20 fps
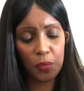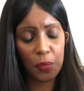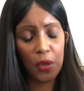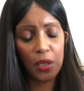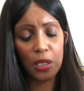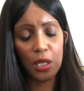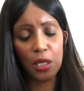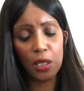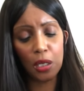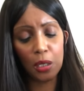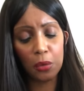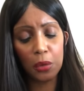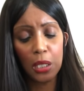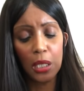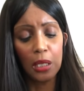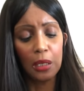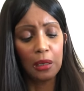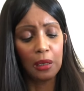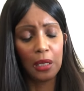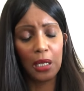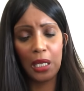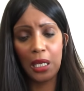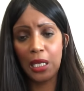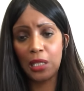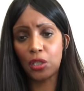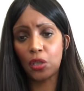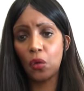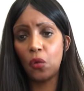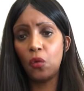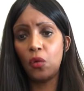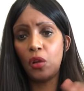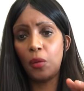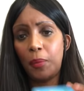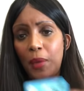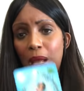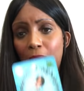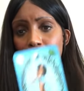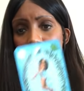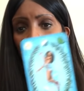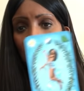But, you know, it's all
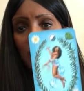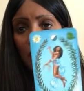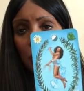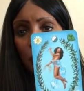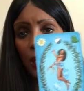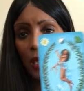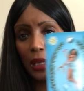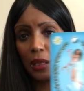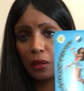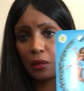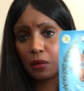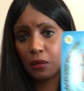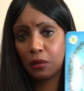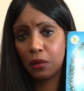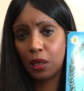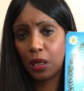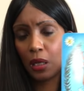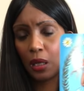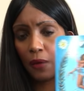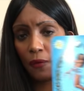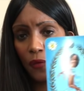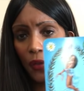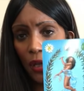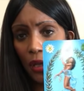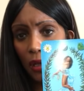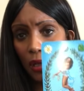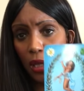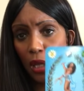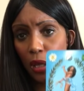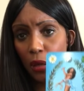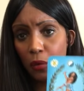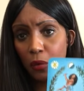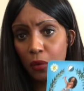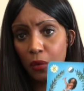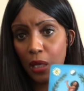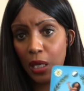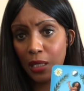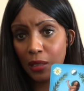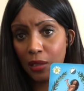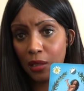about this week, uh, Virgo.
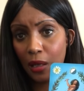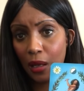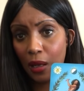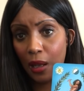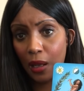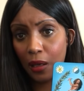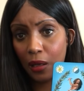It's